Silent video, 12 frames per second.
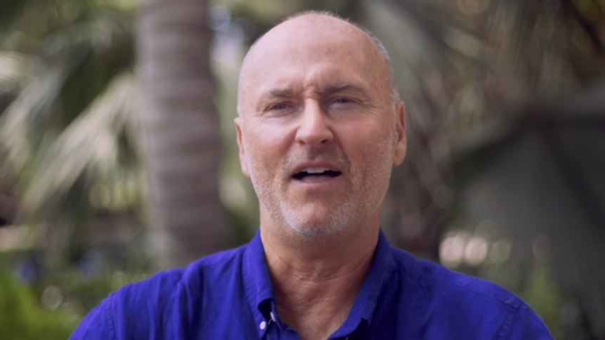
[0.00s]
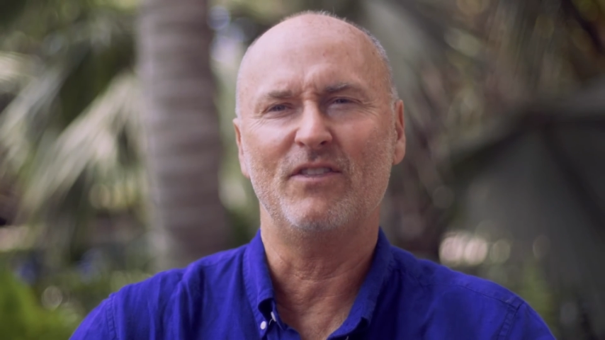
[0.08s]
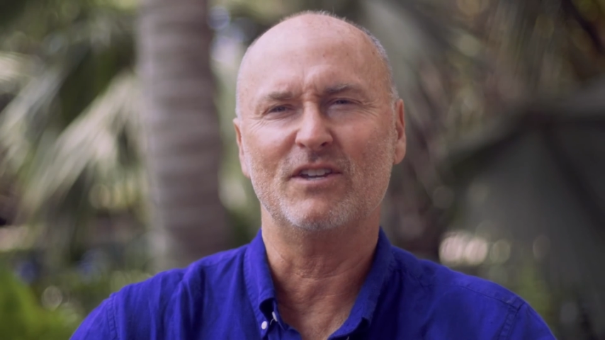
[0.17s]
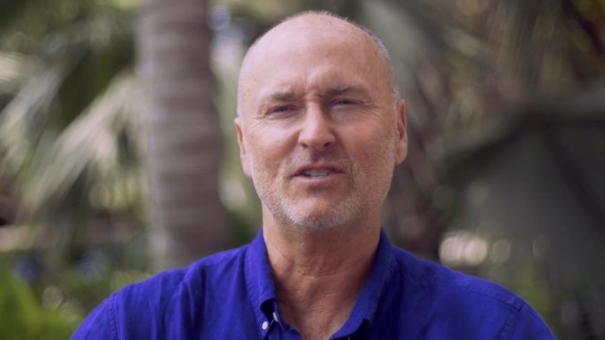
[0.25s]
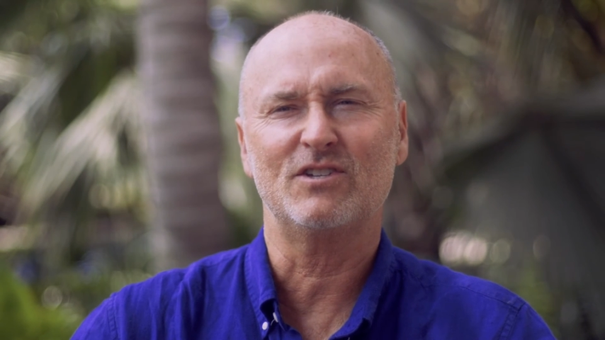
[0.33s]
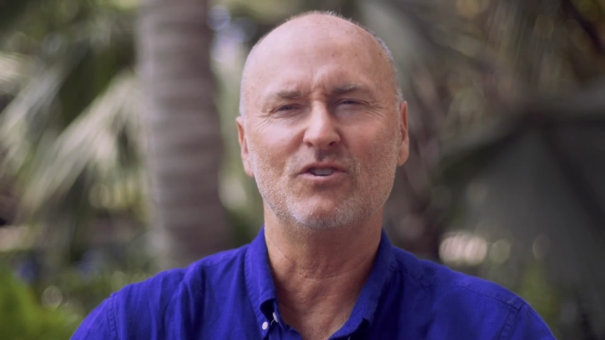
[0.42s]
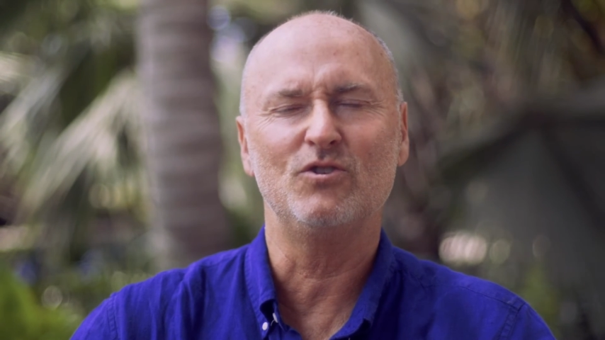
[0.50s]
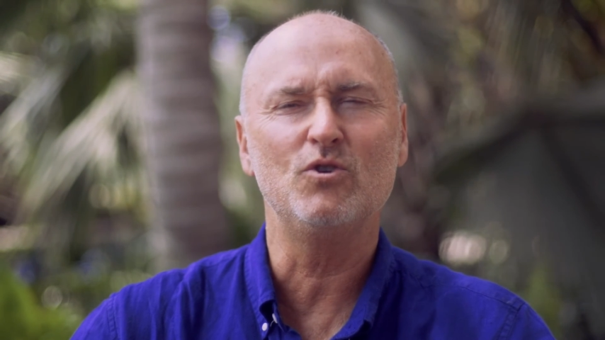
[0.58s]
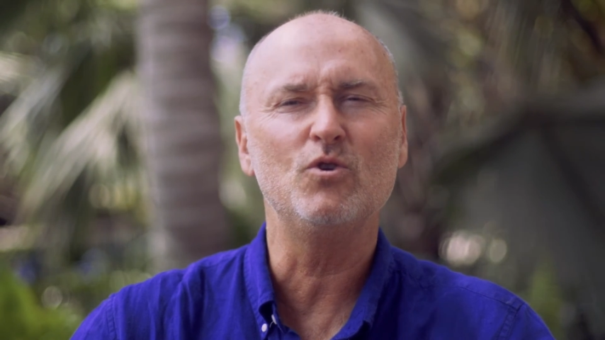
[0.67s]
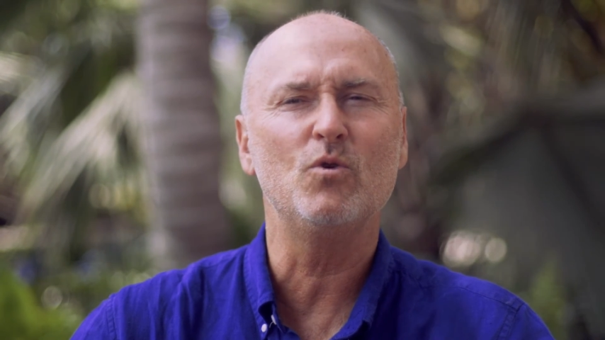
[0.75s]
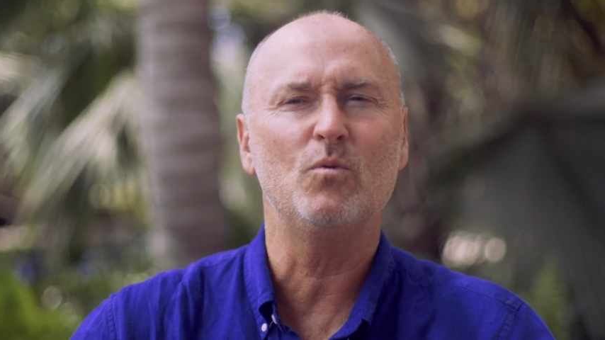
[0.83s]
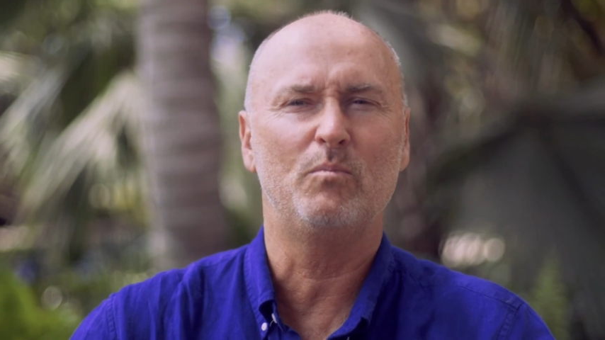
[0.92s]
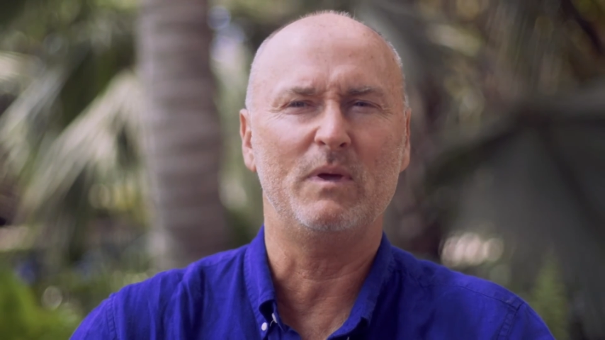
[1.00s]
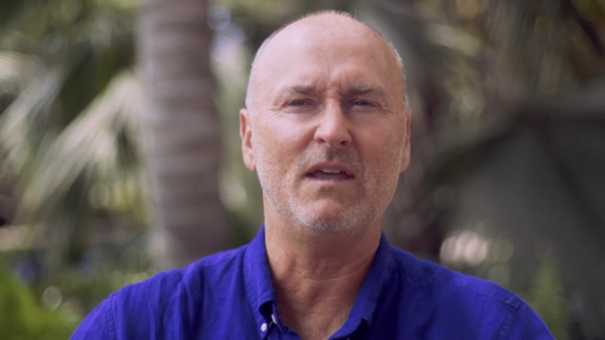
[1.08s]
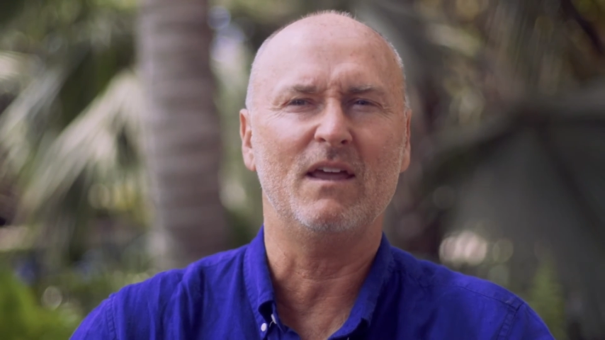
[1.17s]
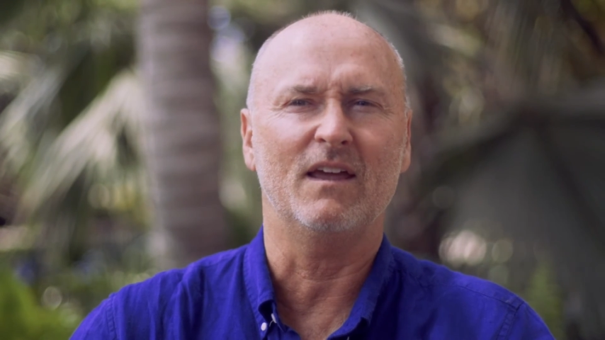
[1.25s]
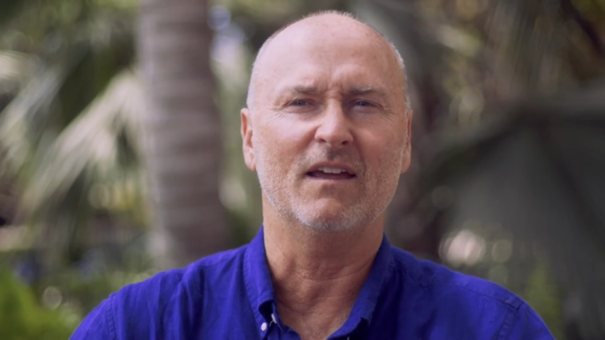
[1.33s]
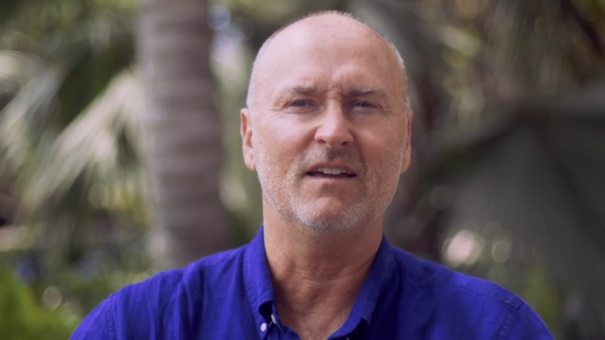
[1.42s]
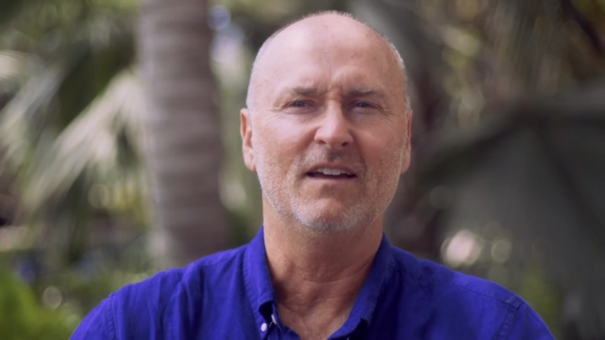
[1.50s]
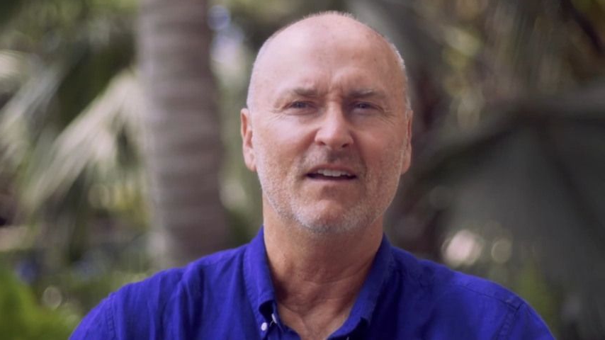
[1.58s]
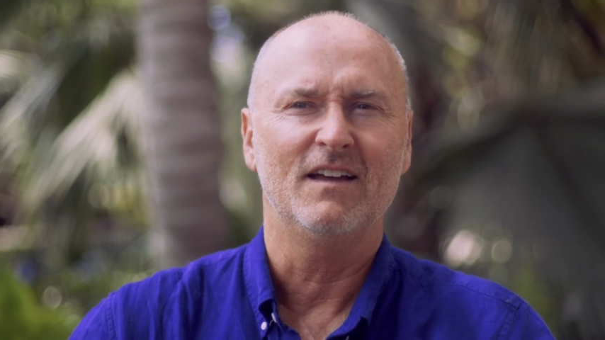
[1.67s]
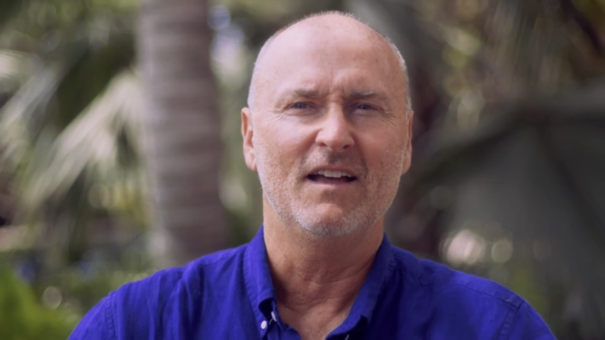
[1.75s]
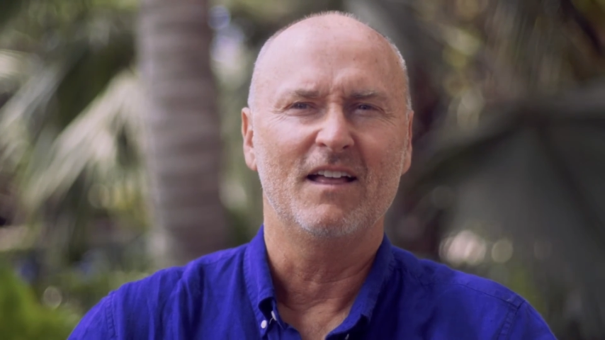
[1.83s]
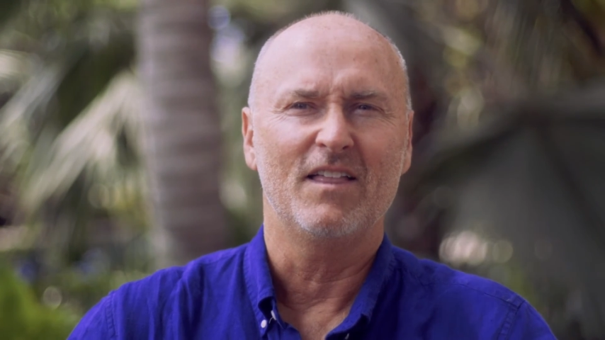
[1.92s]
this new being
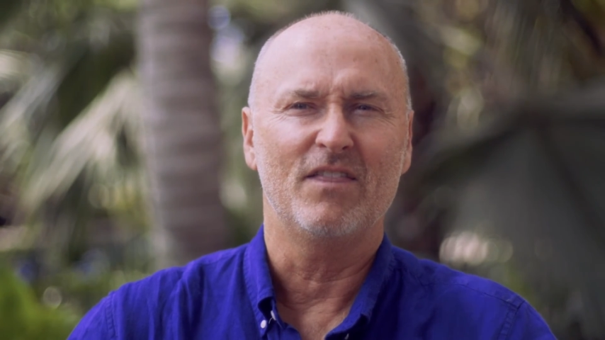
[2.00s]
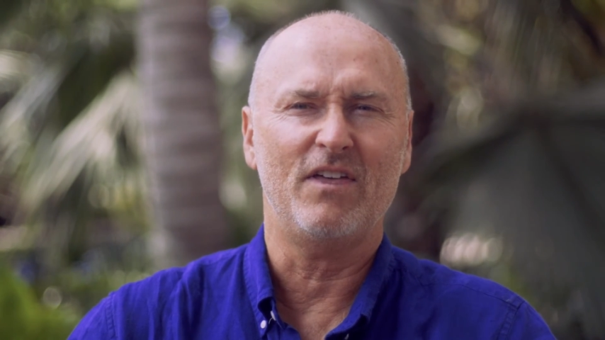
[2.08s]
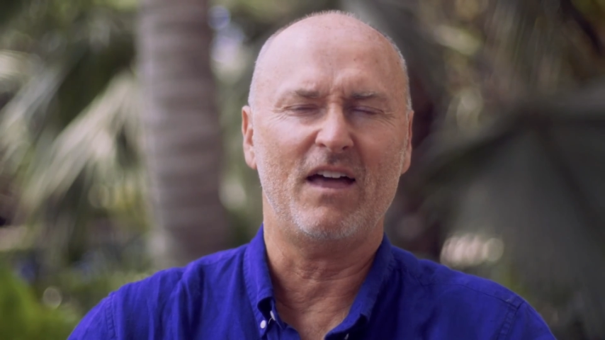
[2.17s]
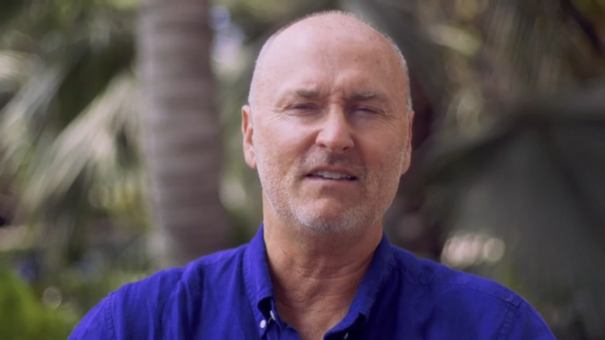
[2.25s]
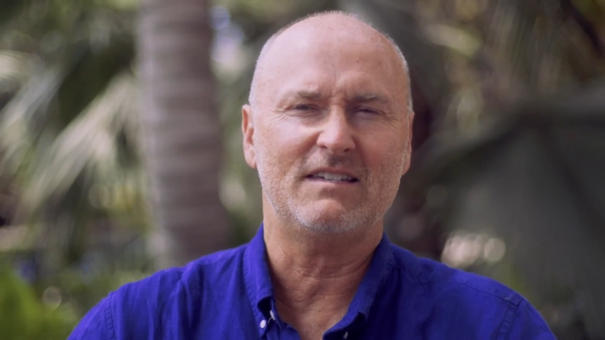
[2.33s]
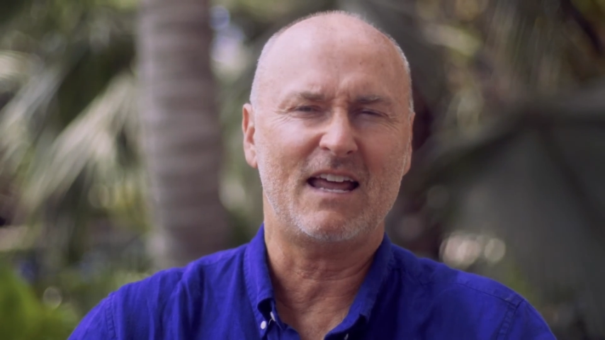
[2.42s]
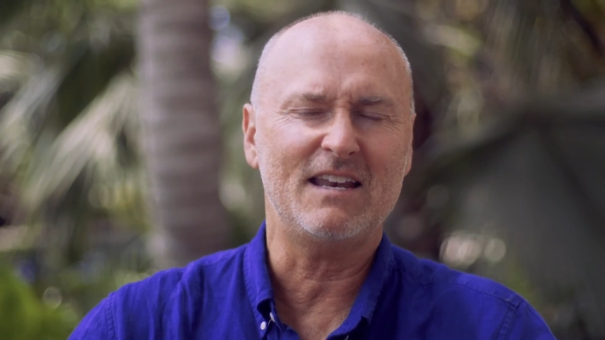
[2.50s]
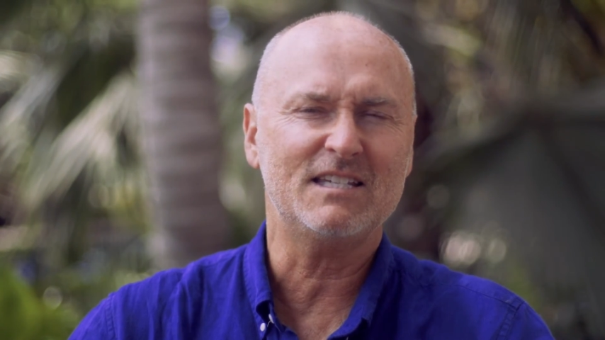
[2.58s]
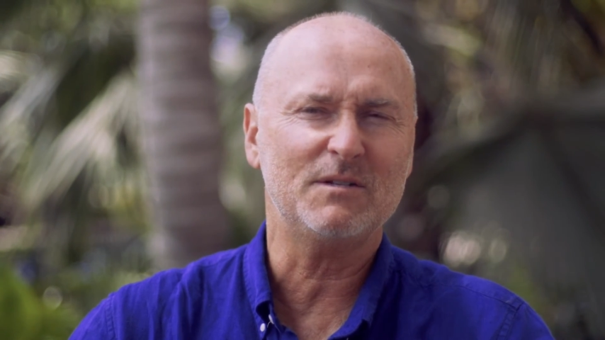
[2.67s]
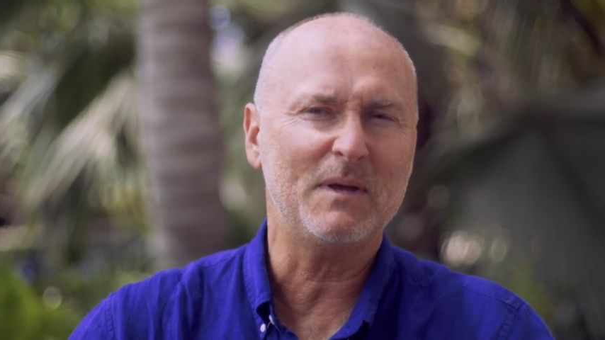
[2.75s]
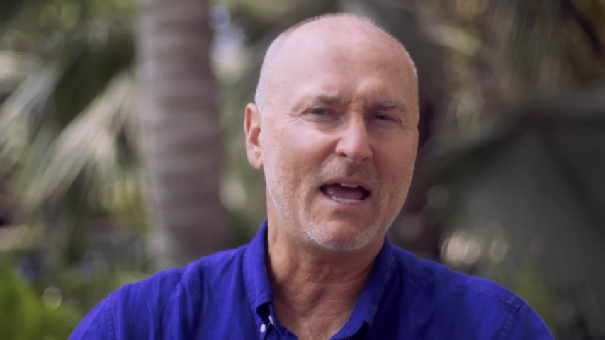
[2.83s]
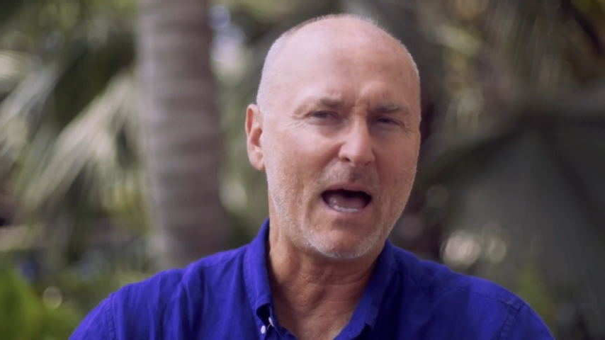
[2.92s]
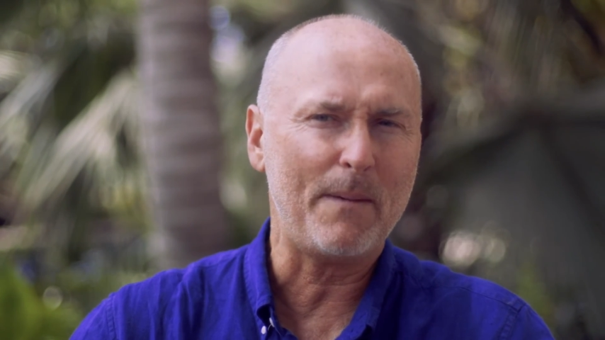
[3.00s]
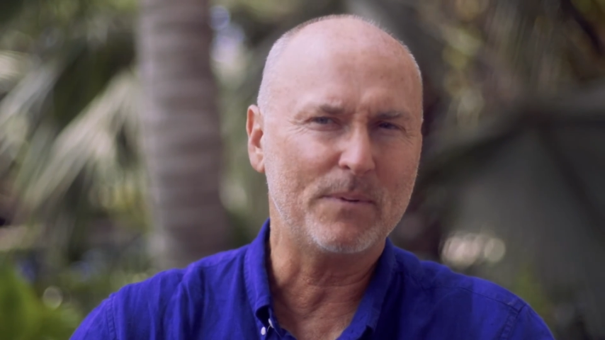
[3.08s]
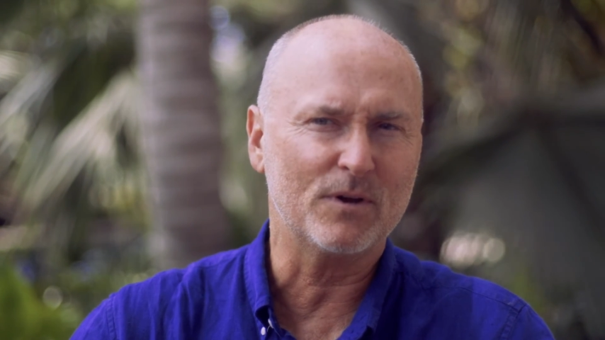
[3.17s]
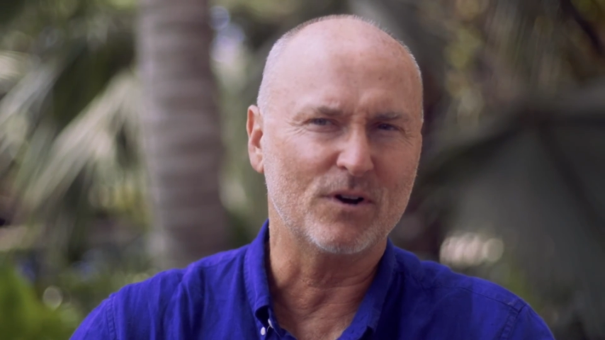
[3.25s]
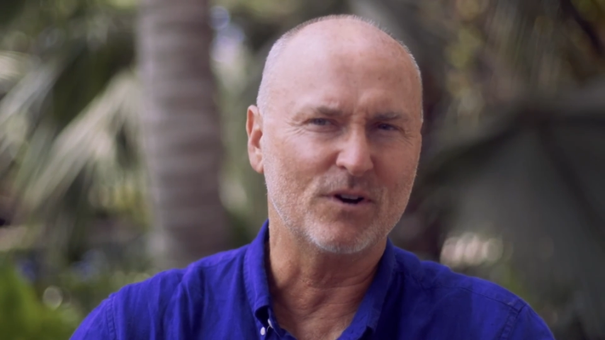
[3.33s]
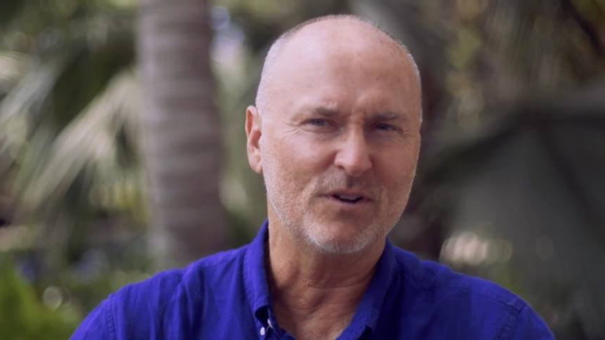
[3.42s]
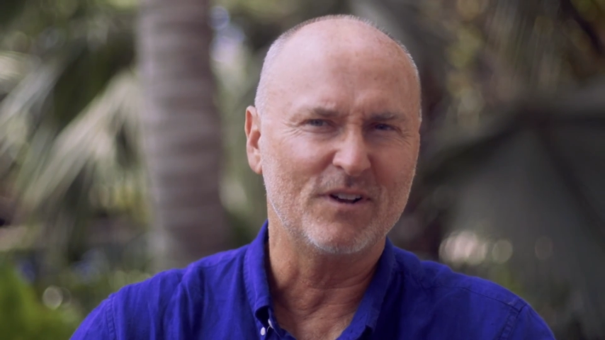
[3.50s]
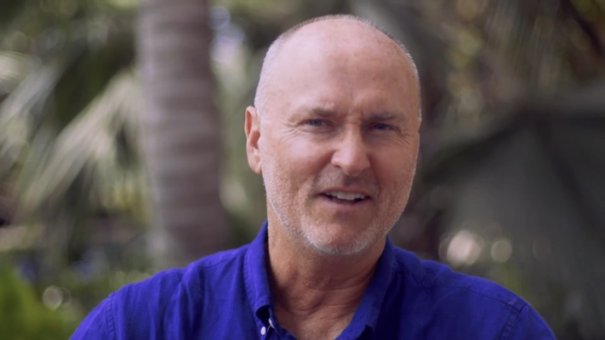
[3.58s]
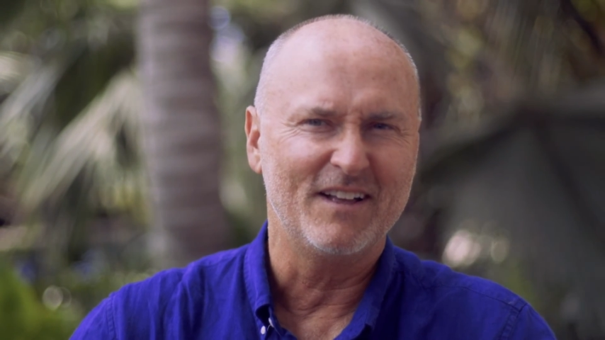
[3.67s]
that tends to be happier